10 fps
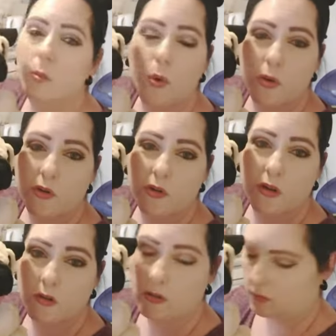poor dog is
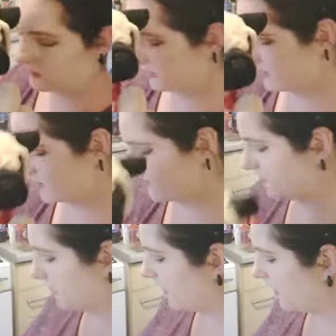called Zit.
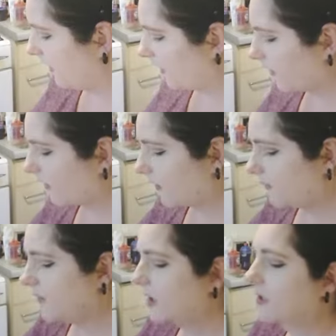And
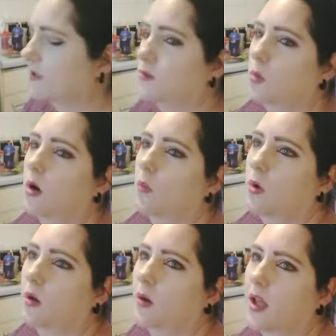the last one, when
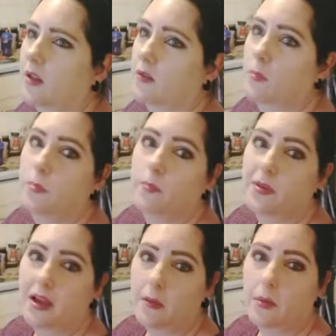I had the
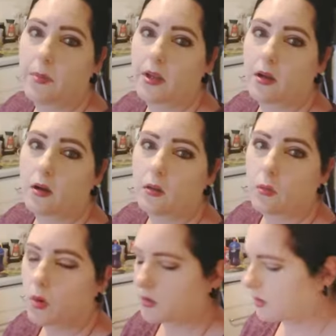game of bingo the
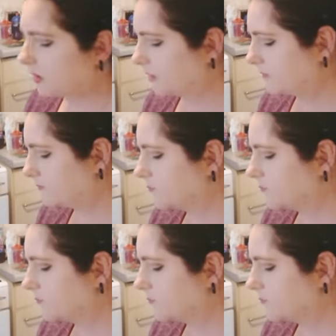one night,